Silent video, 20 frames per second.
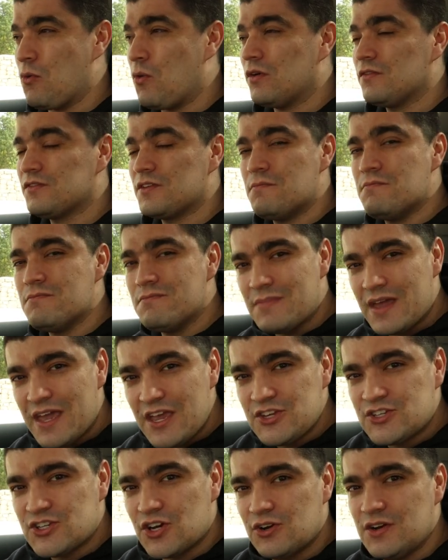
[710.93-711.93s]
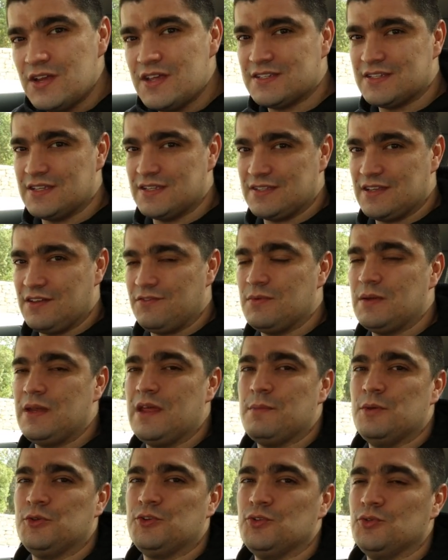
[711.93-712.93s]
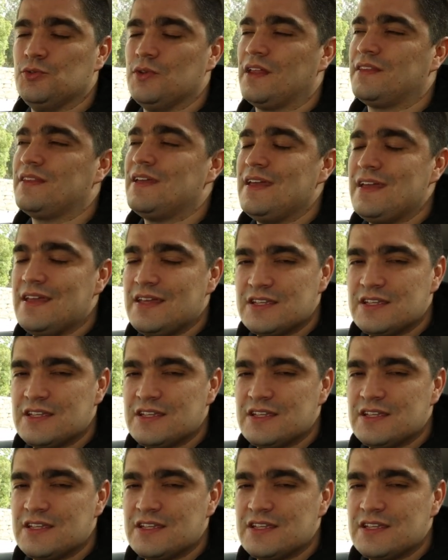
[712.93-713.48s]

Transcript: And one of the major reasons they've been able to do that